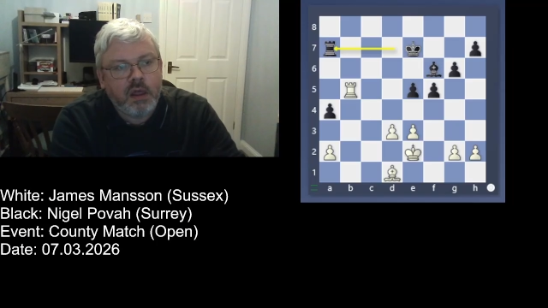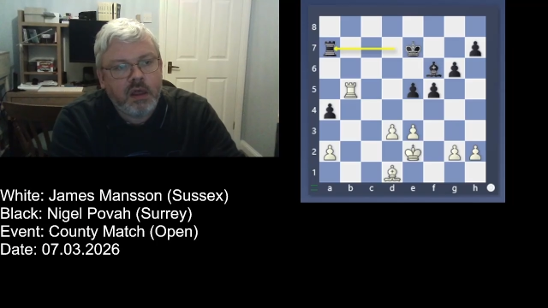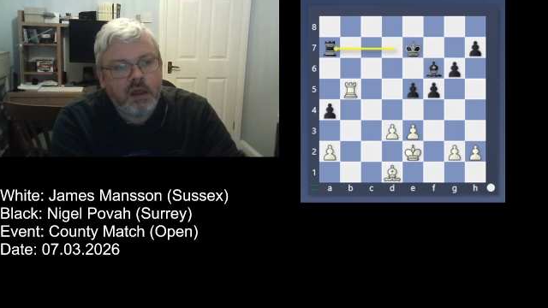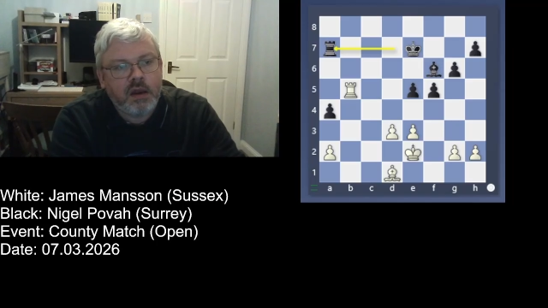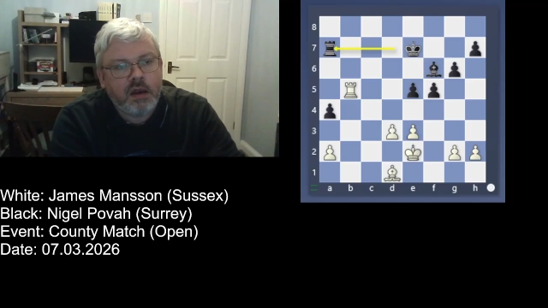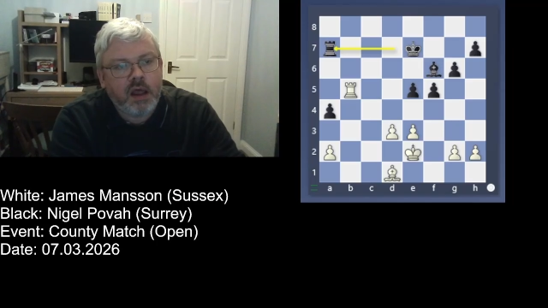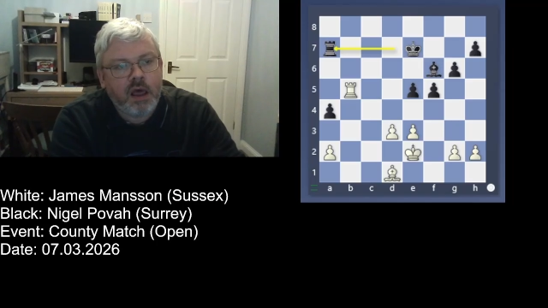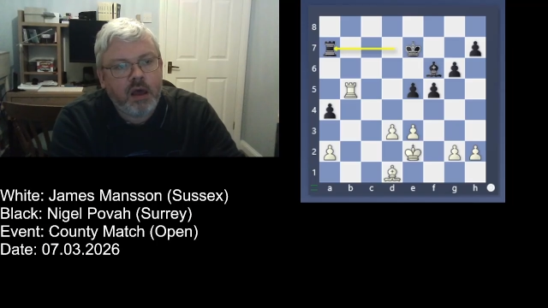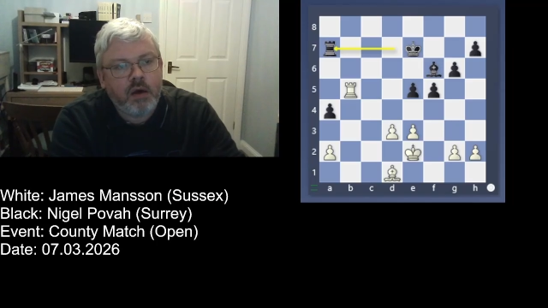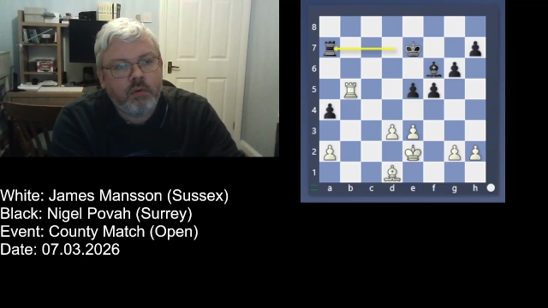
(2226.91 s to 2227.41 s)

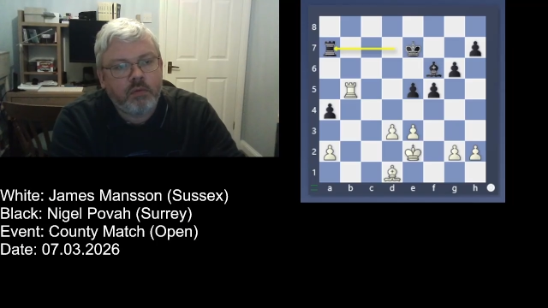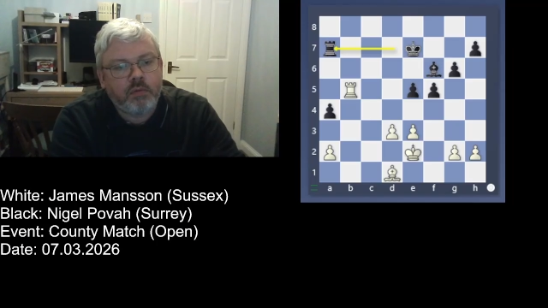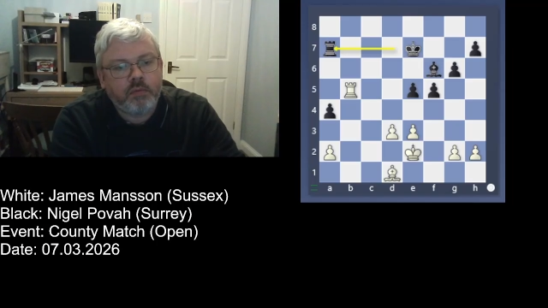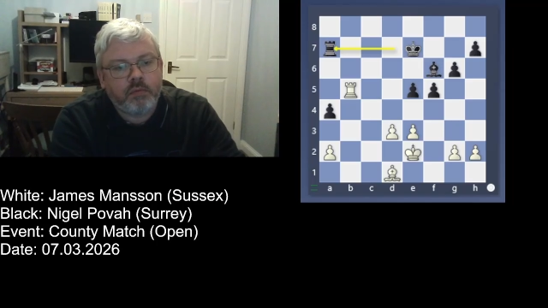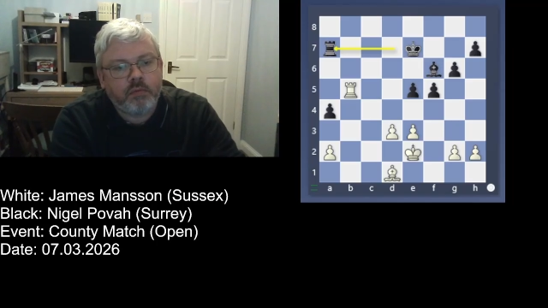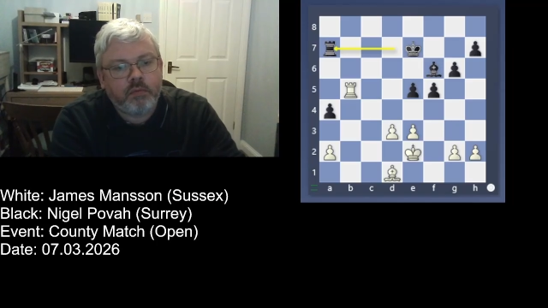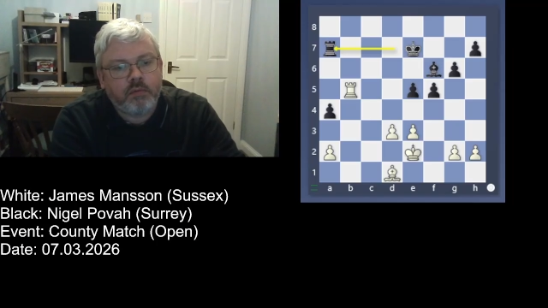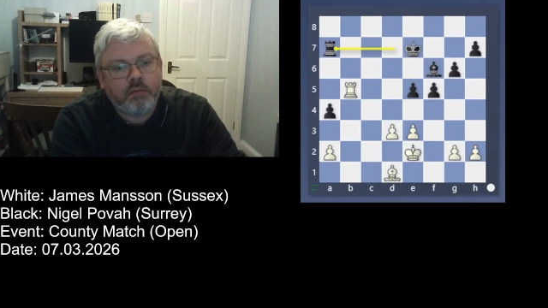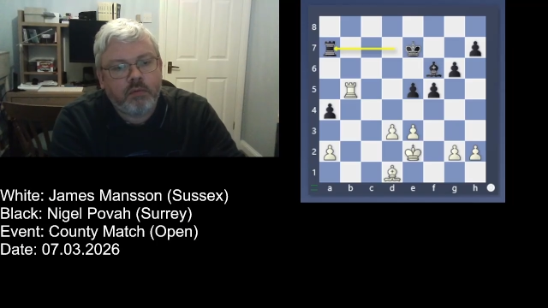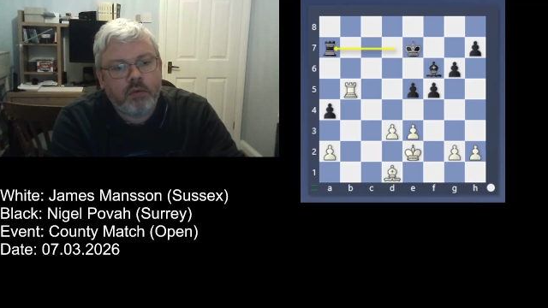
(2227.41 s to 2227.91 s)
Now,
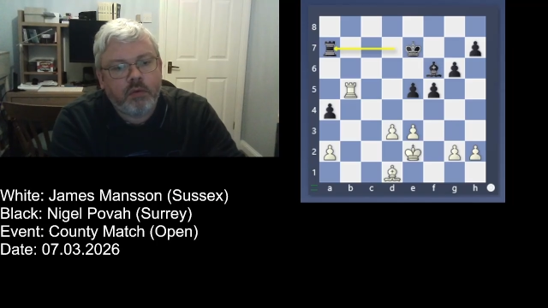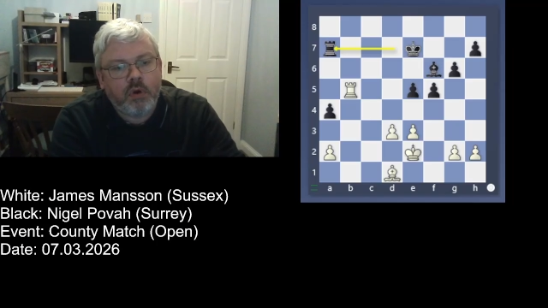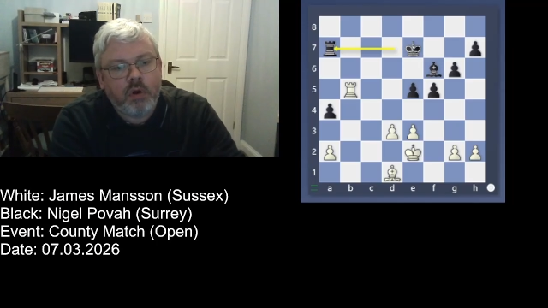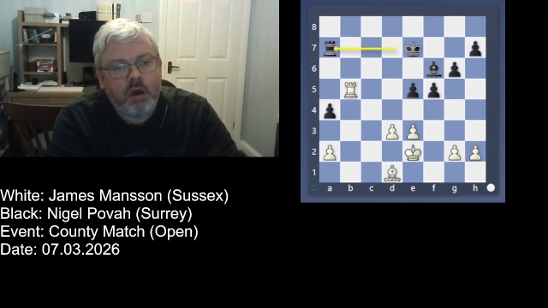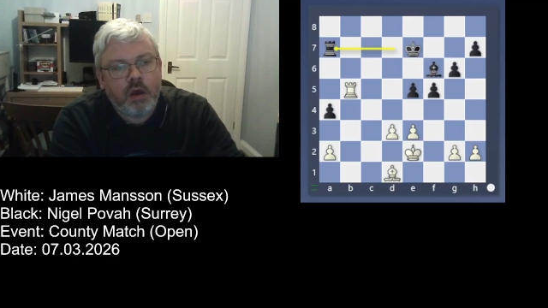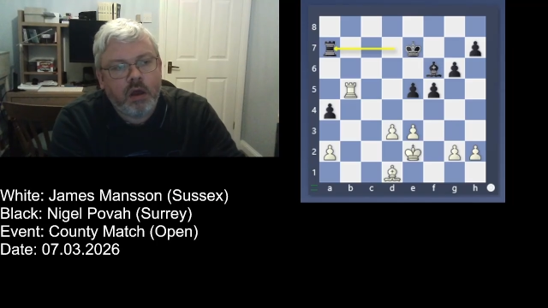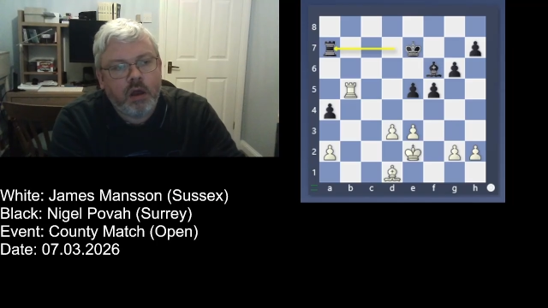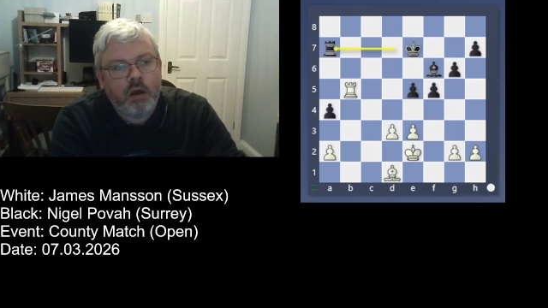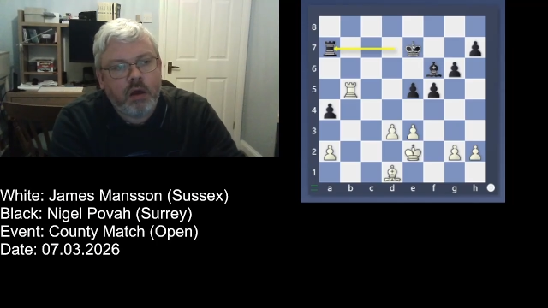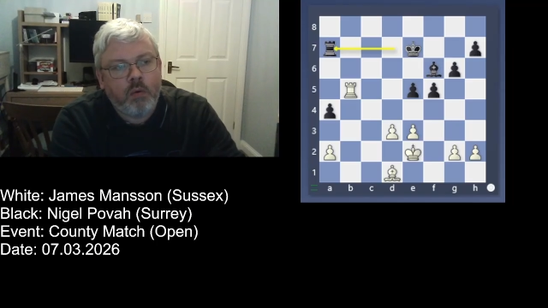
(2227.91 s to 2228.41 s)

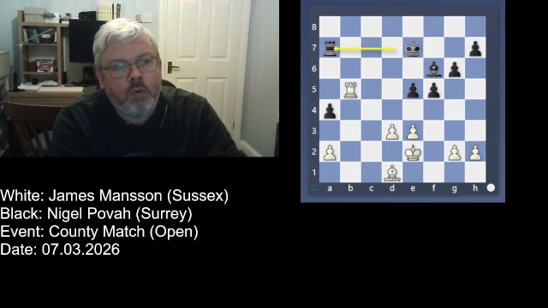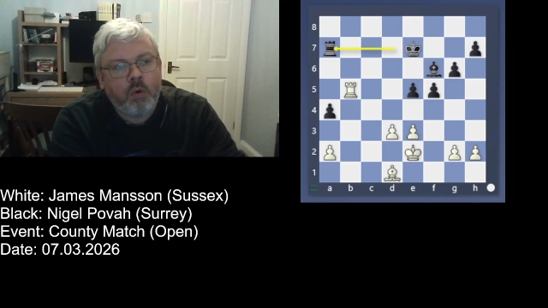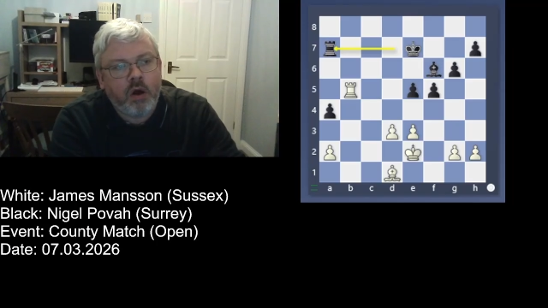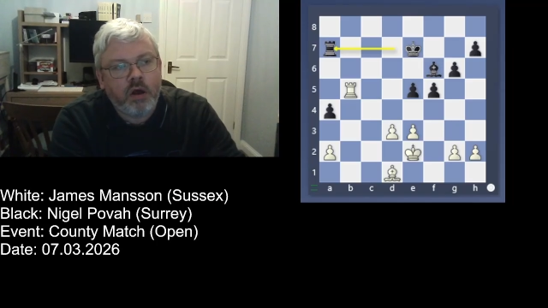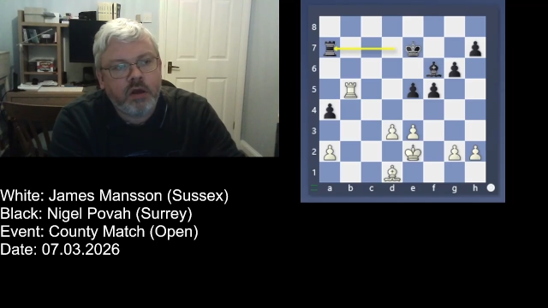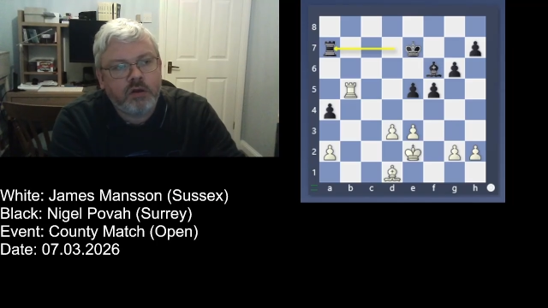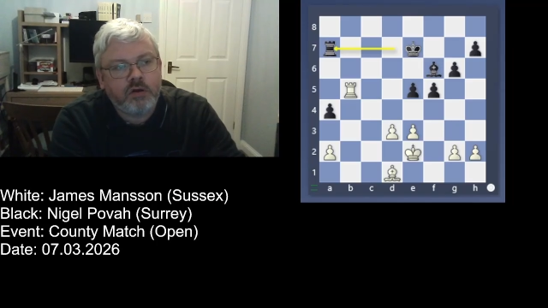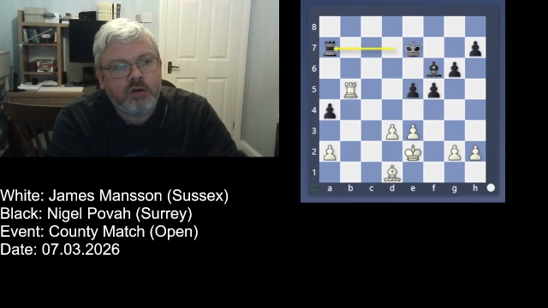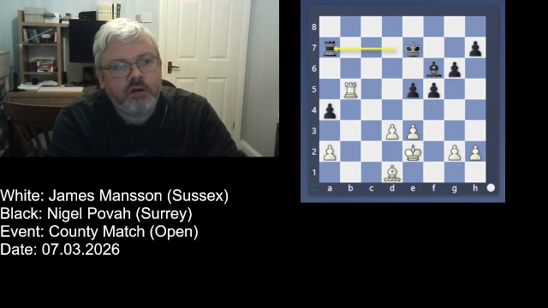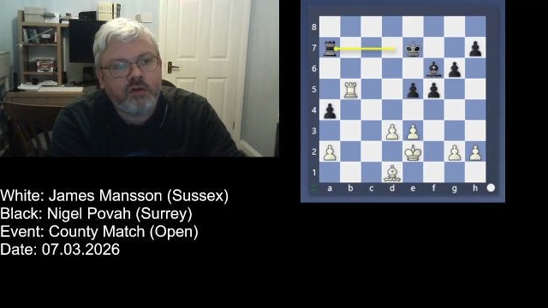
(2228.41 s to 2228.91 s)
white could